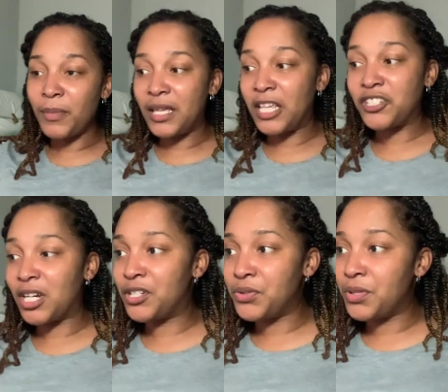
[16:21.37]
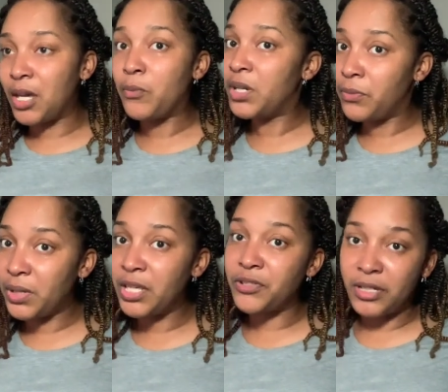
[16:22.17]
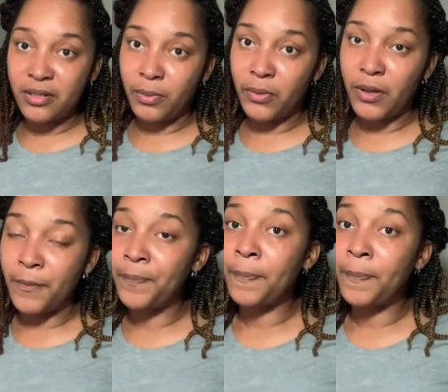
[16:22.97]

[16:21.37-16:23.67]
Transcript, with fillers: and they try to do that, we, we get straight to the point.